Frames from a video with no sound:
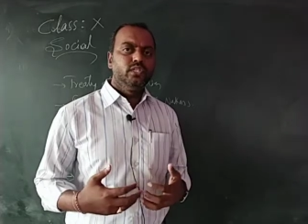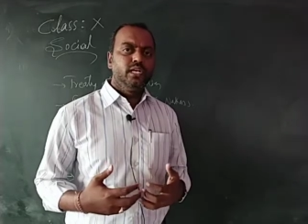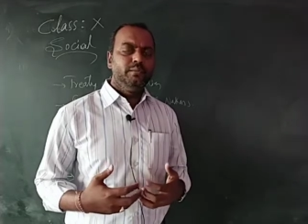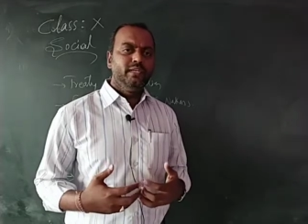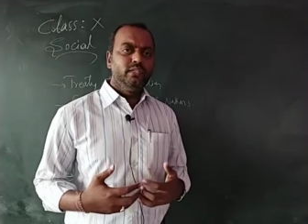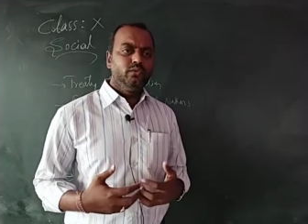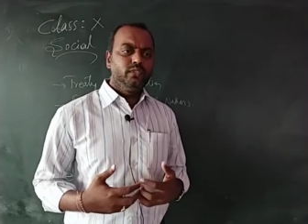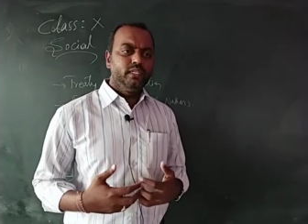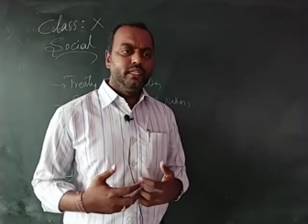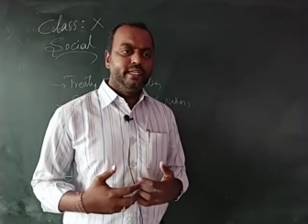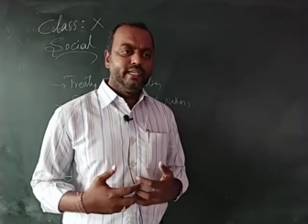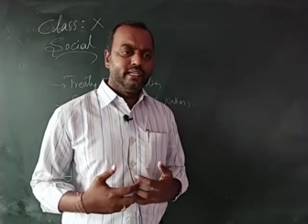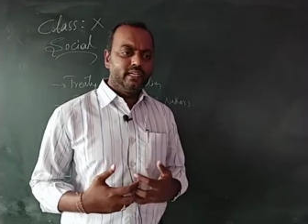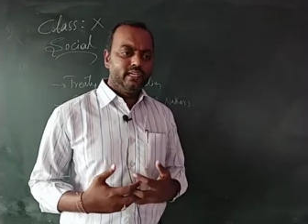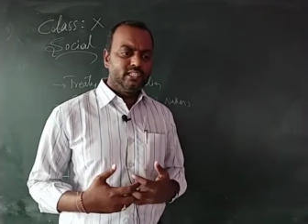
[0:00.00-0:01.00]
coming to the
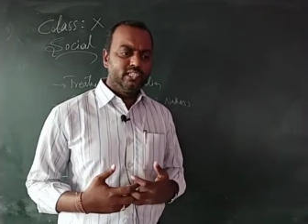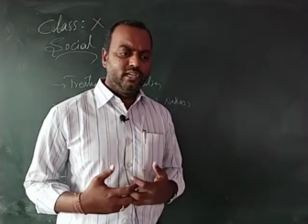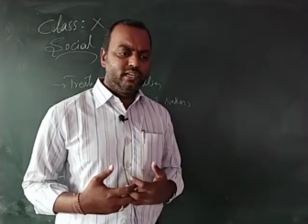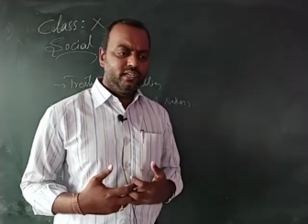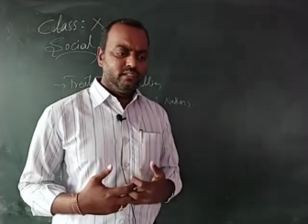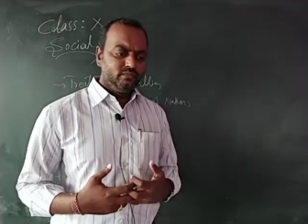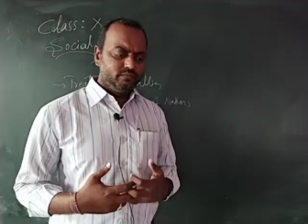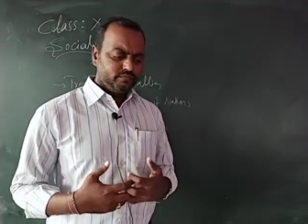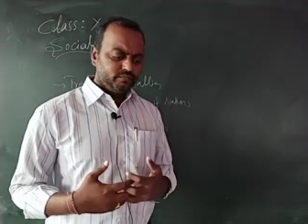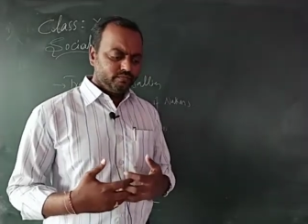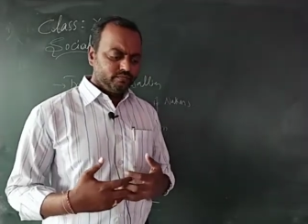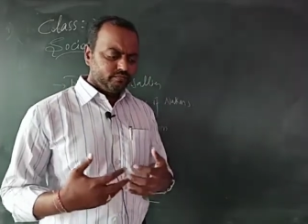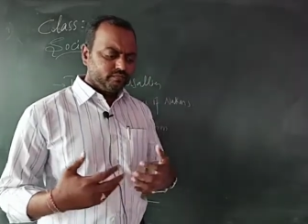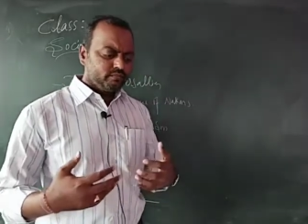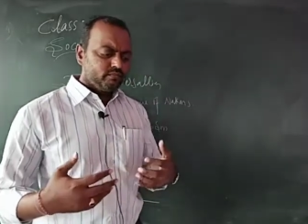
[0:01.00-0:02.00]
Hitler, children,
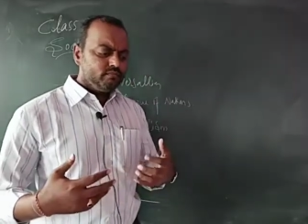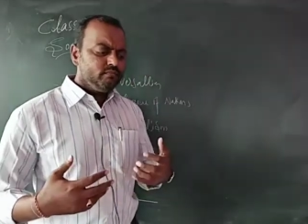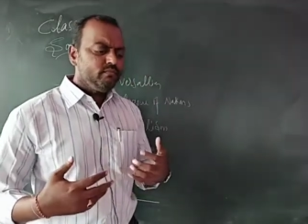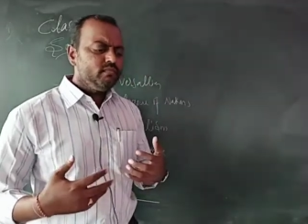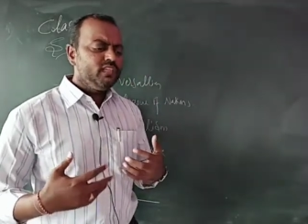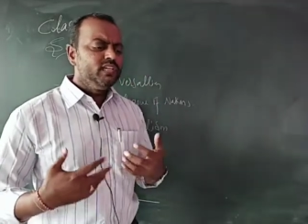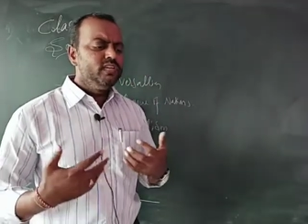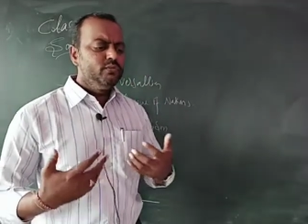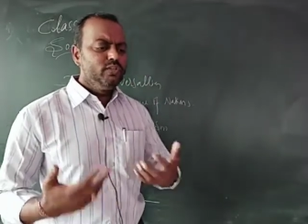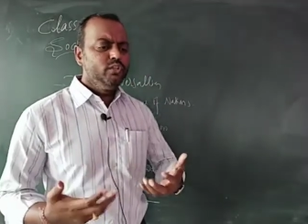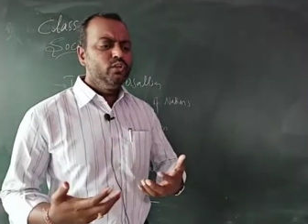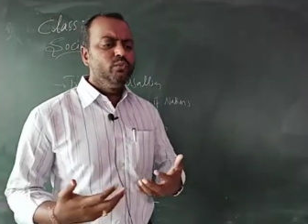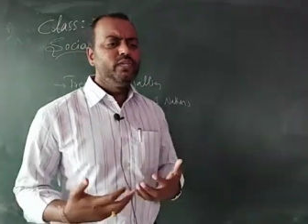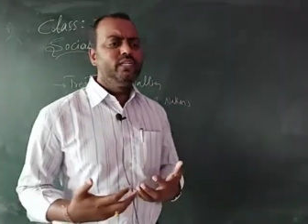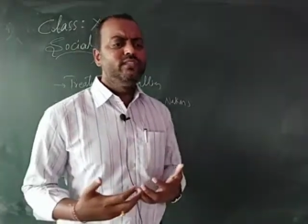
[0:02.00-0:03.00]
even
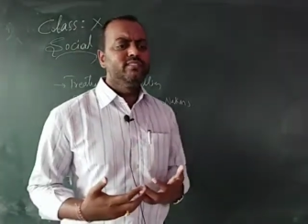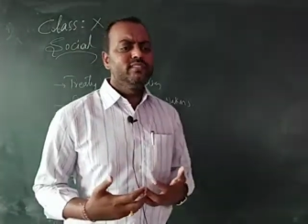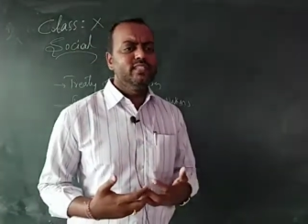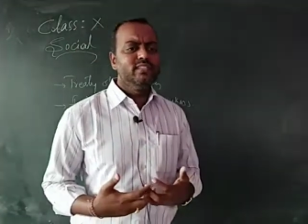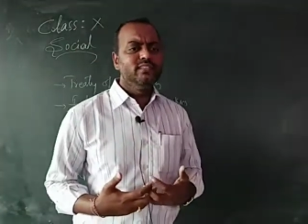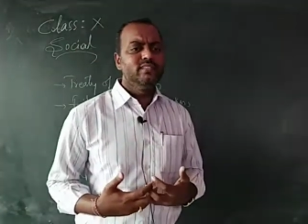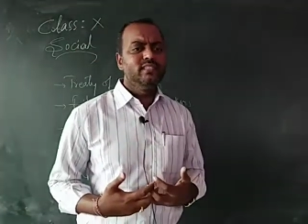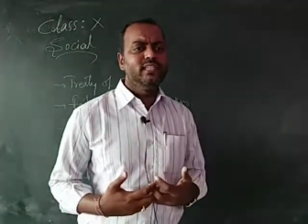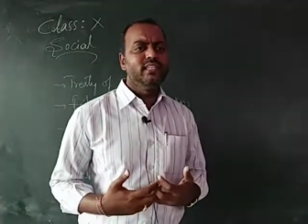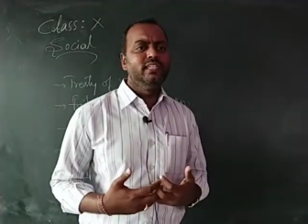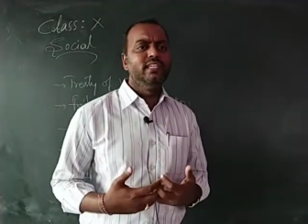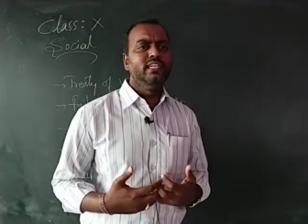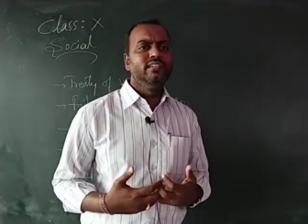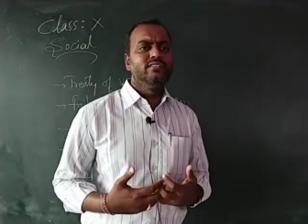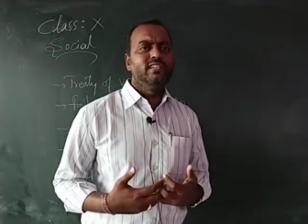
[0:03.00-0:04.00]
though we discussed that
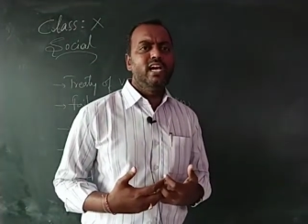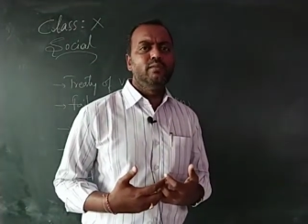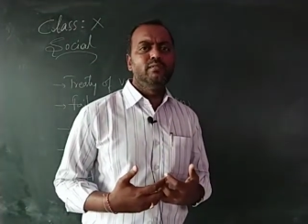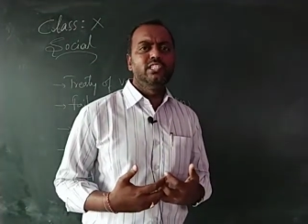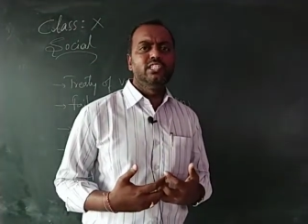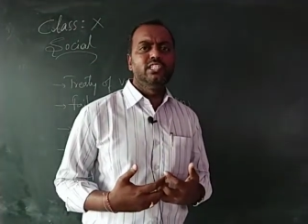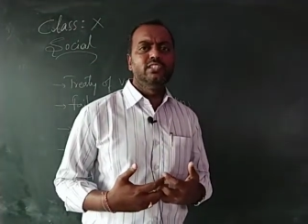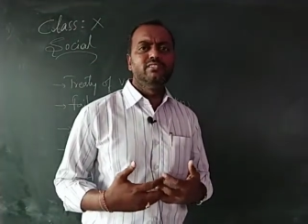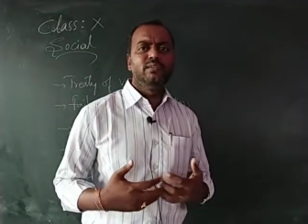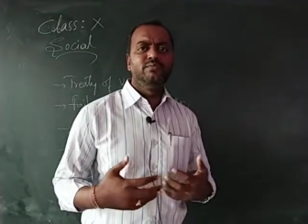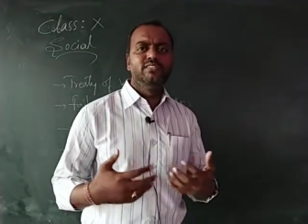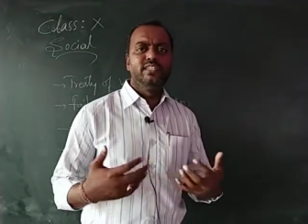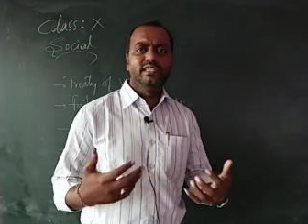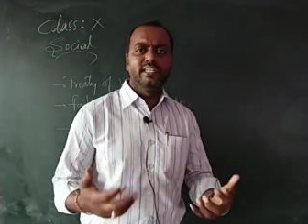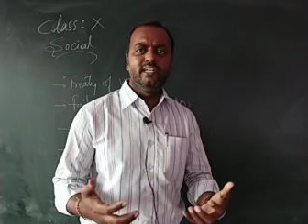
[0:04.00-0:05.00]
he established some
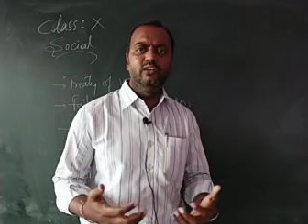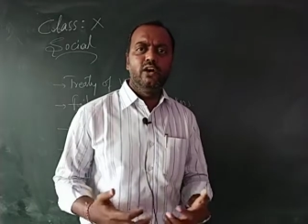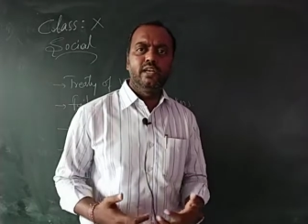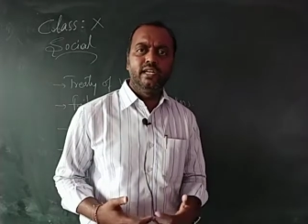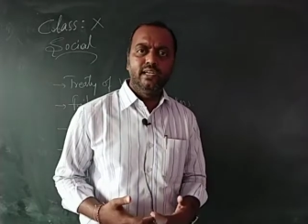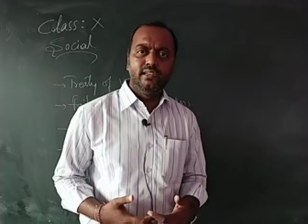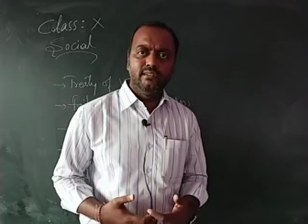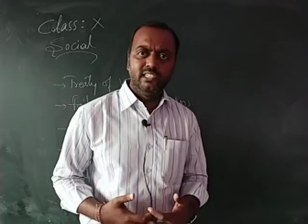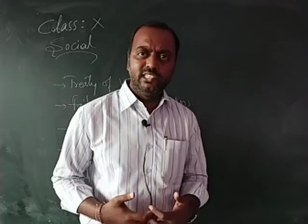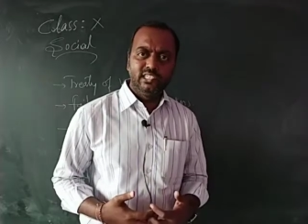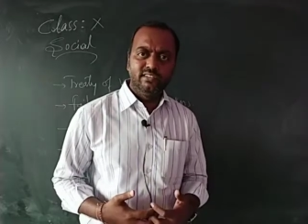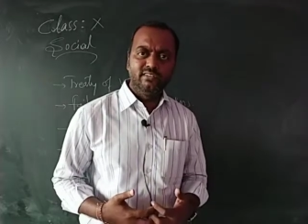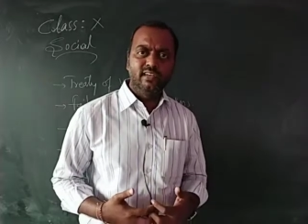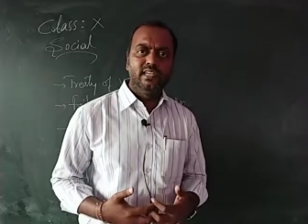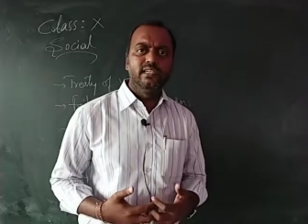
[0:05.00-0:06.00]
secret
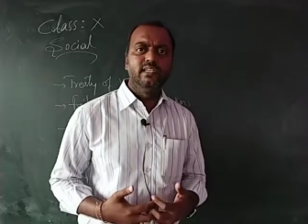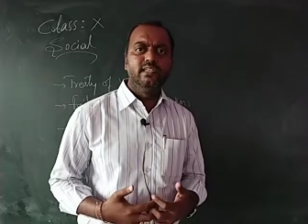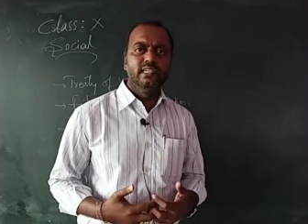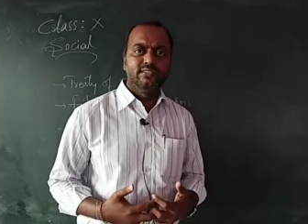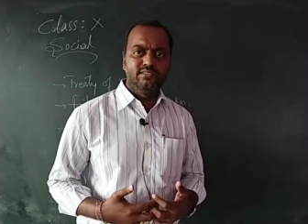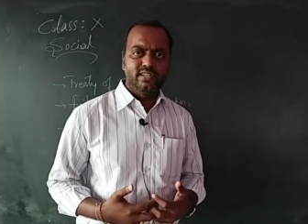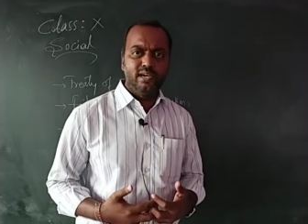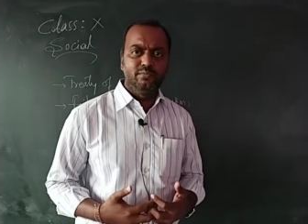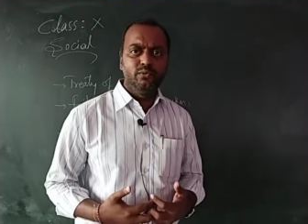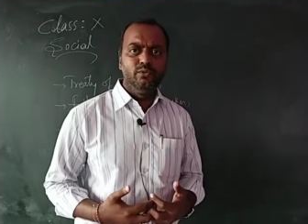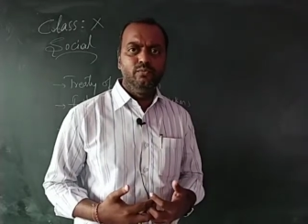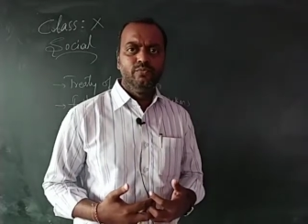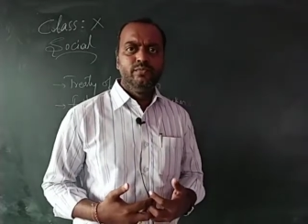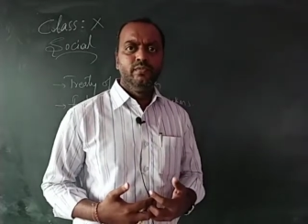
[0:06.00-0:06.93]
organizations like Gestapo,